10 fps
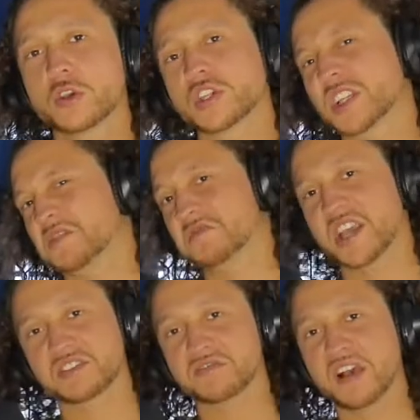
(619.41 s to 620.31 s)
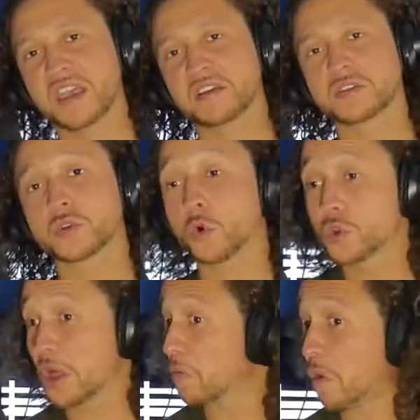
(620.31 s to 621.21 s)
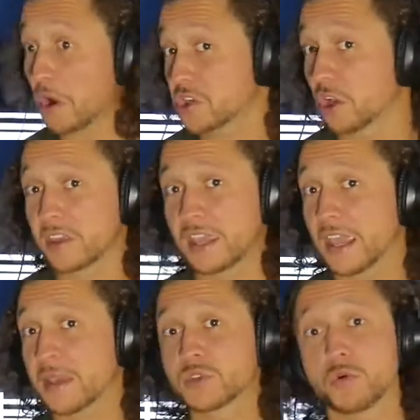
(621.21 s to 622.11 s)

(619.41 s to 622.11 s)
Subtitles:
you just like to catch the finals, or you like watch all the games,